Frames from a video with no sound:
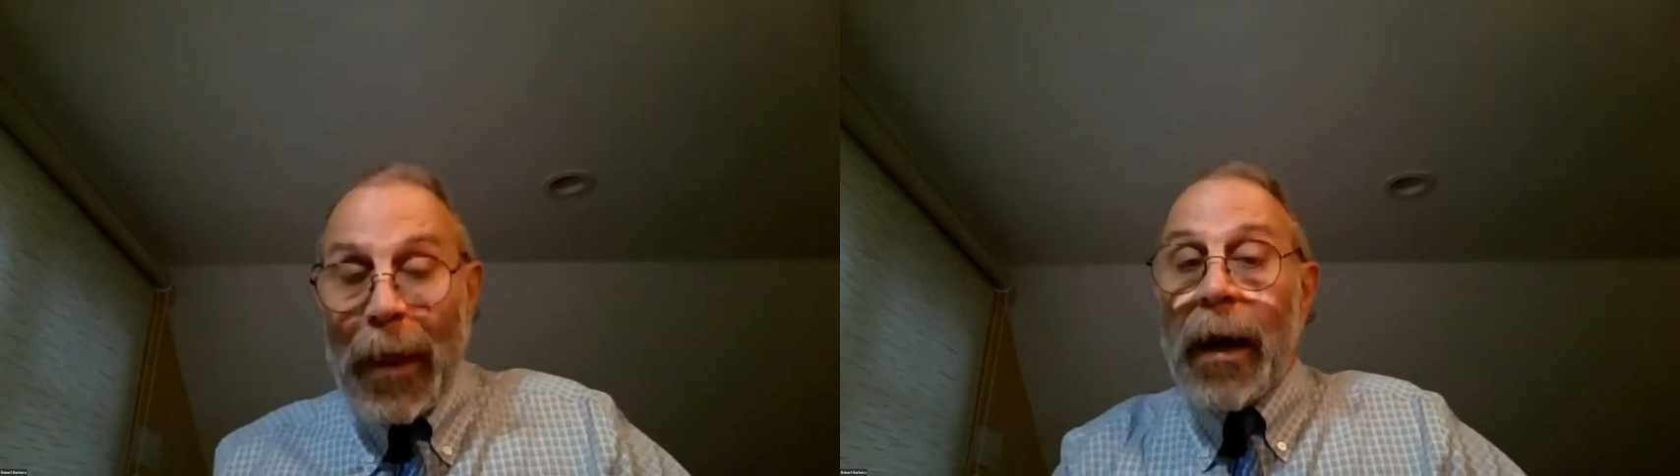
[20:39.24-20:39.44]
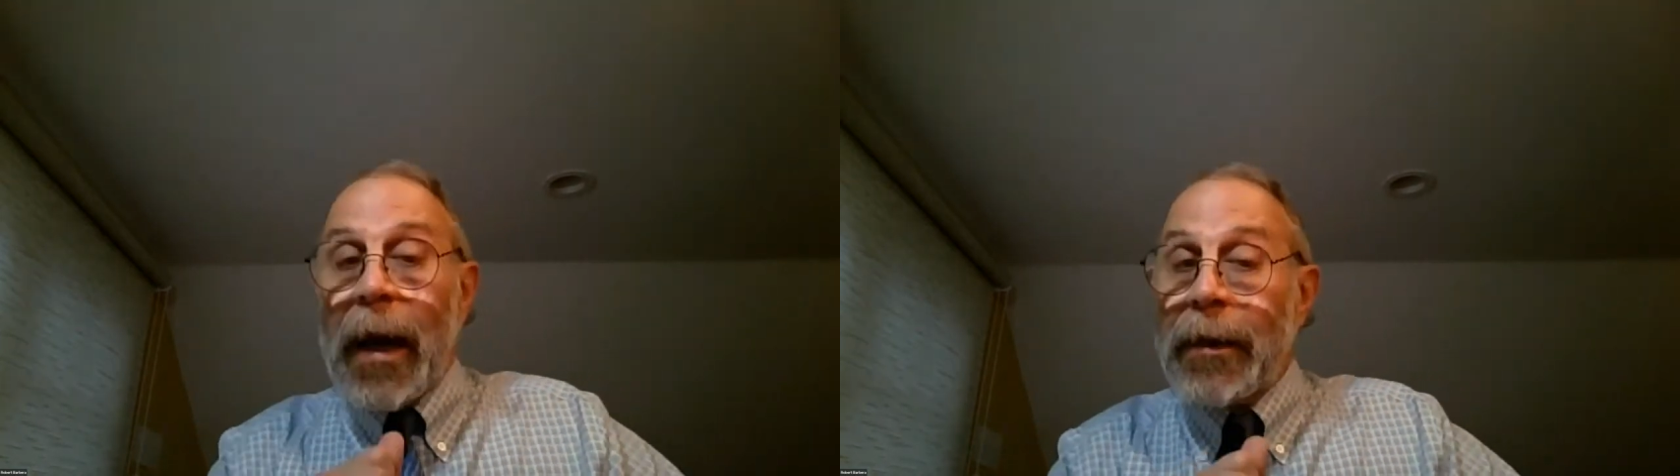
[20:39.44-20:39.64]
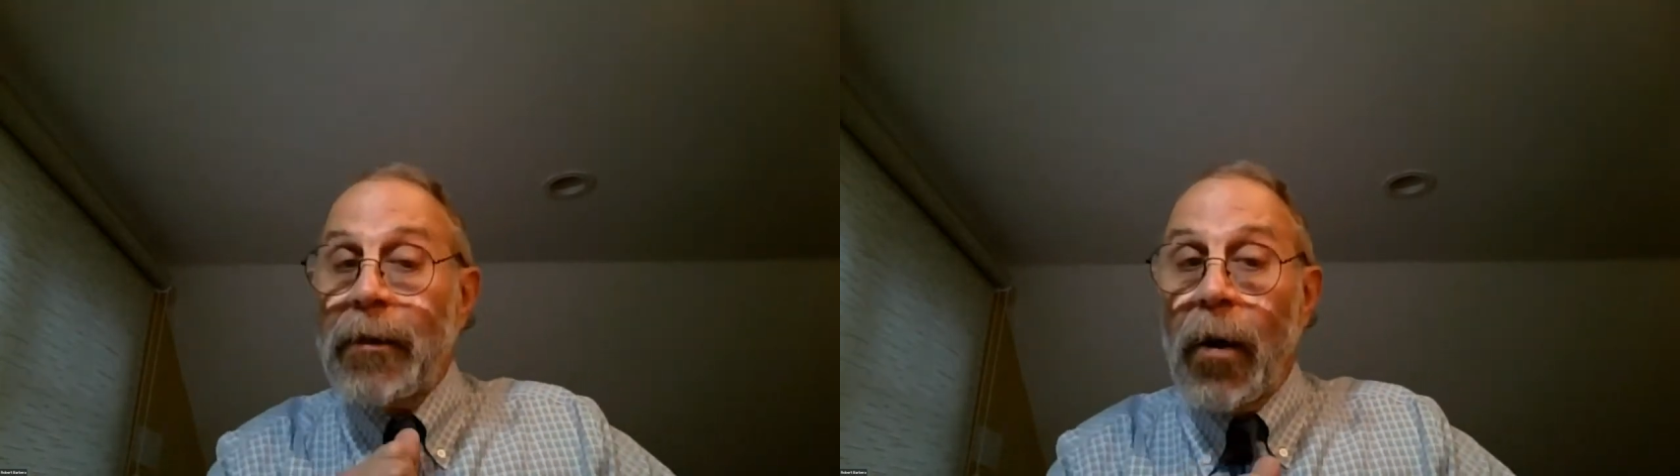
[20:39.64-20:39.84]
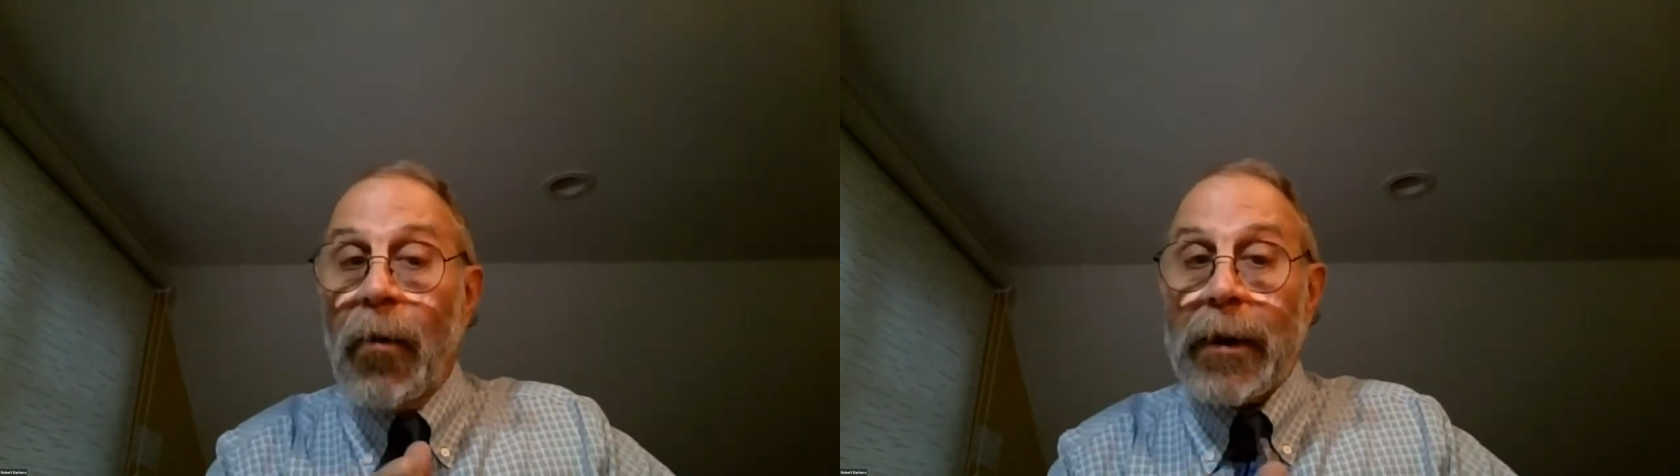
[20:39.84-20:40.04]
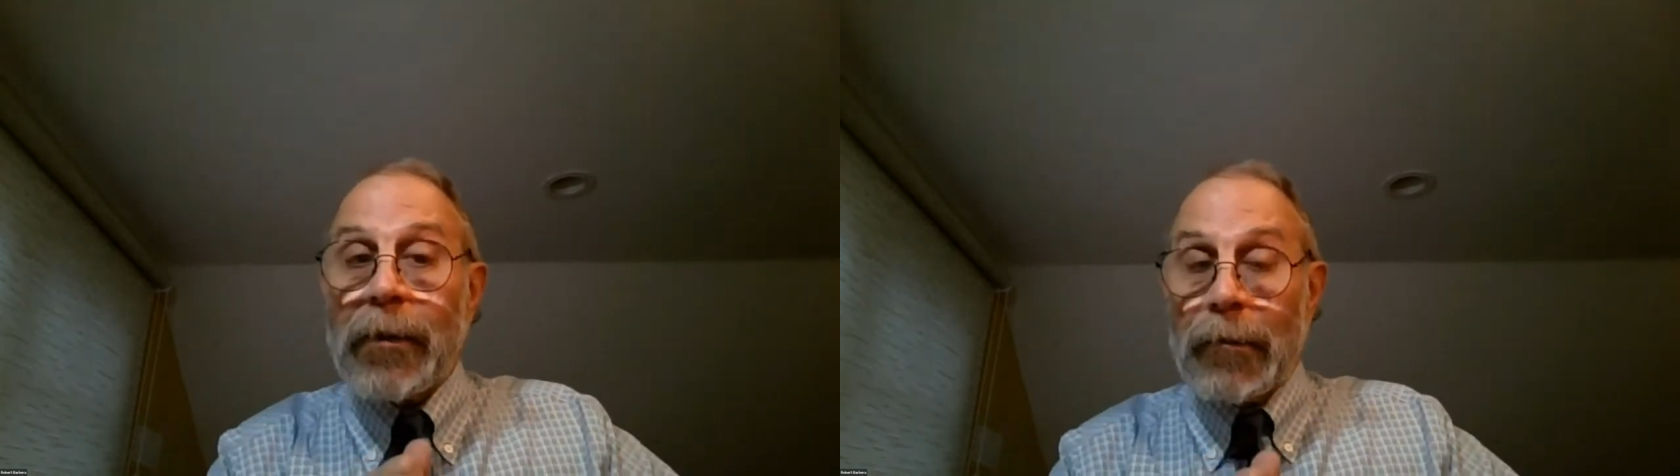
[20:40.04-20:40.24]
I
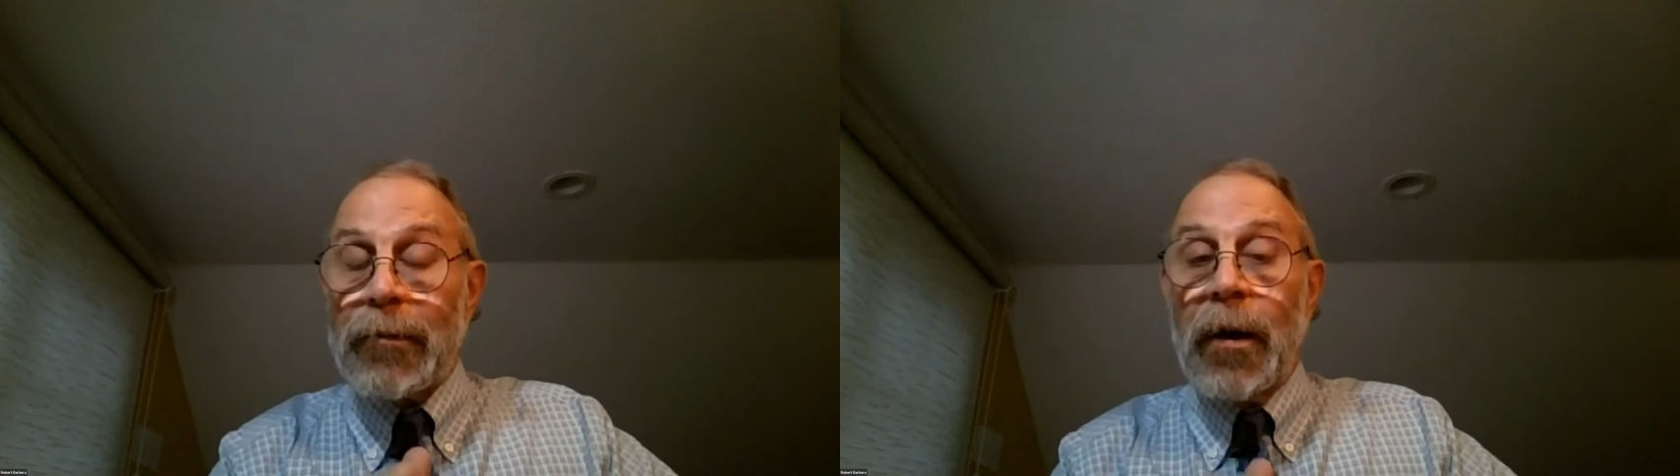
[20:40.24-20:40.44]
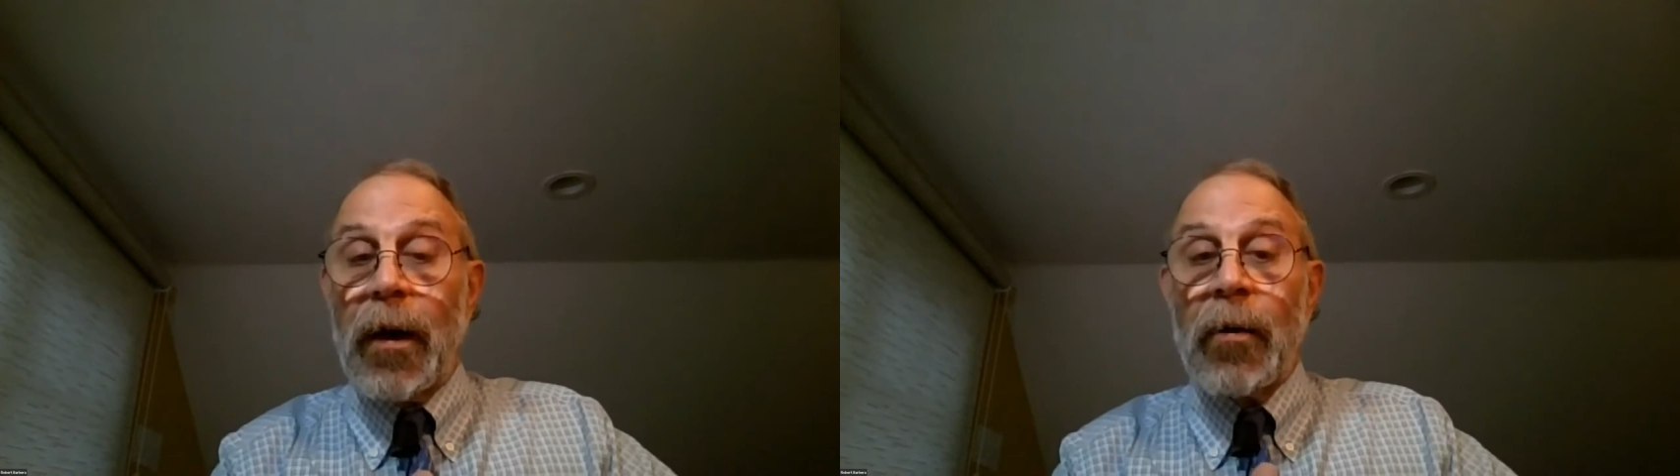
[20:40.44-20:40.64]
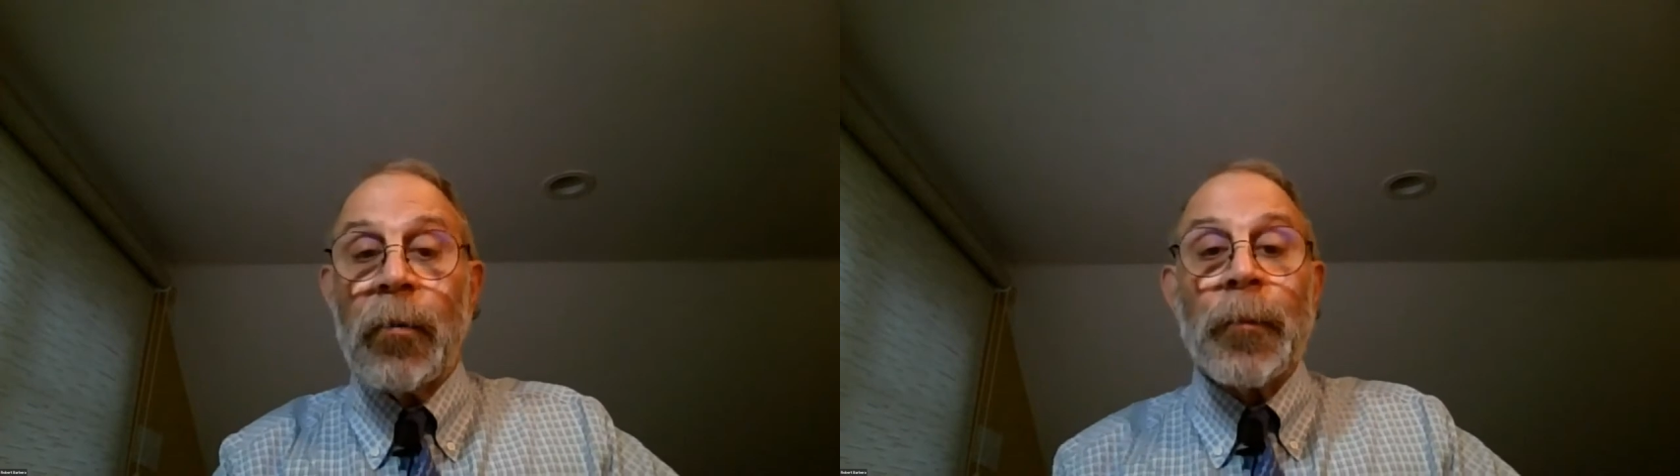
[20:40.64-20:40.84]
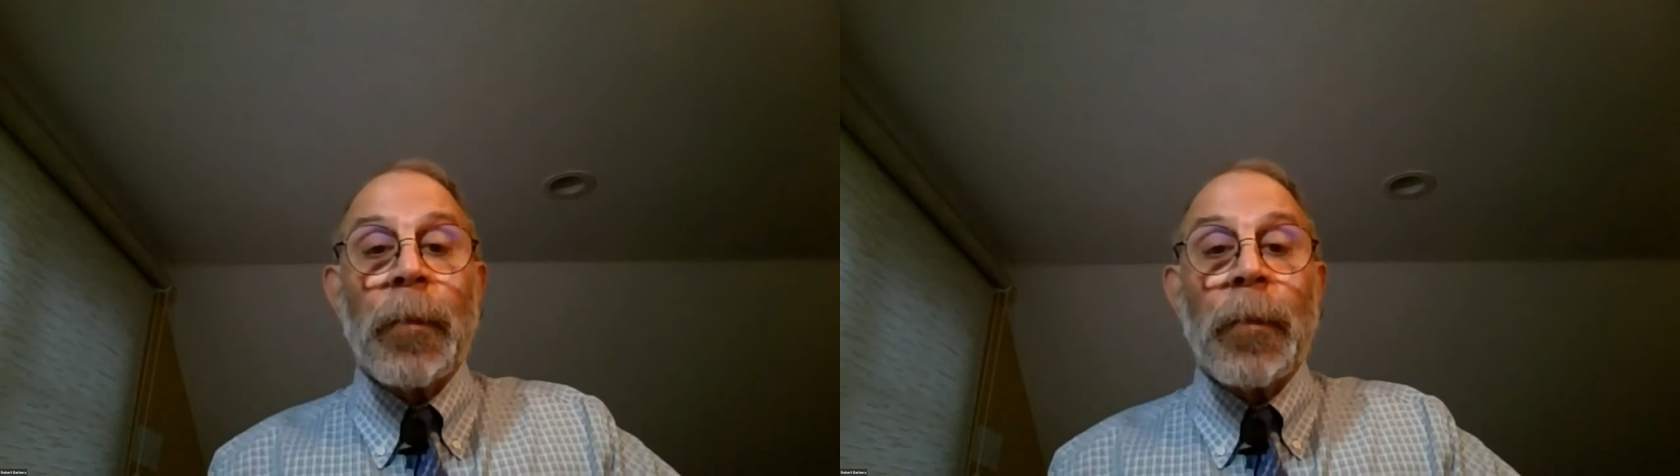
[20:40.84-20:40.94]
know I don't know,